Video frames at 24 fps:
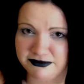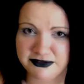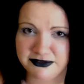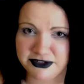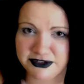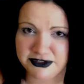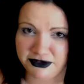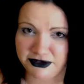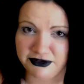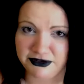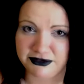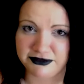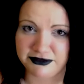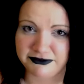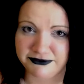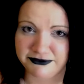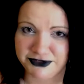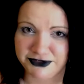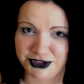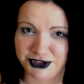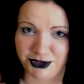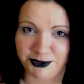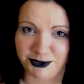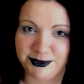ton of
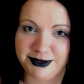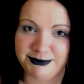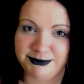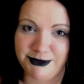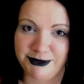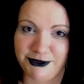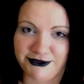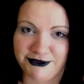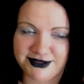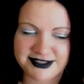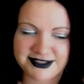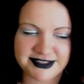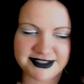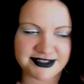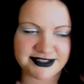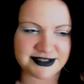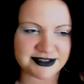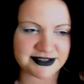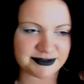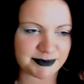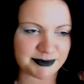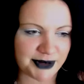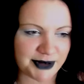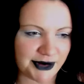Joey Morrises
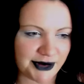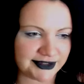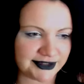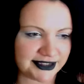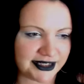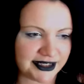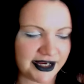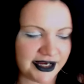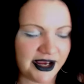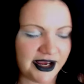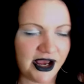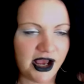apparently.